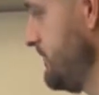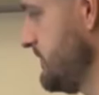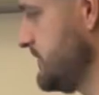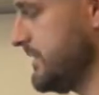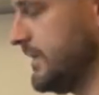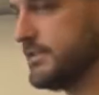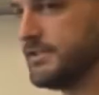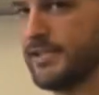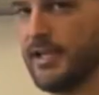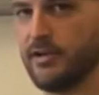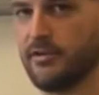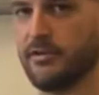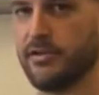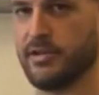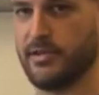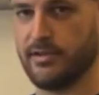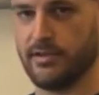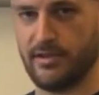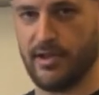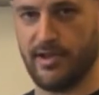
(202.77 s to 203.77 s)
tensegrity
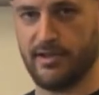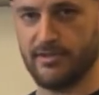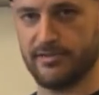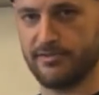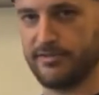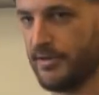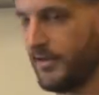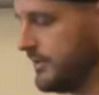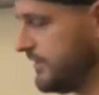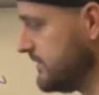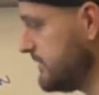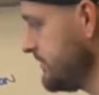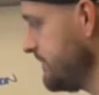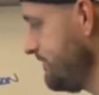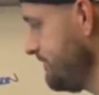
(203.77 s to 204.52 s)
at its finest.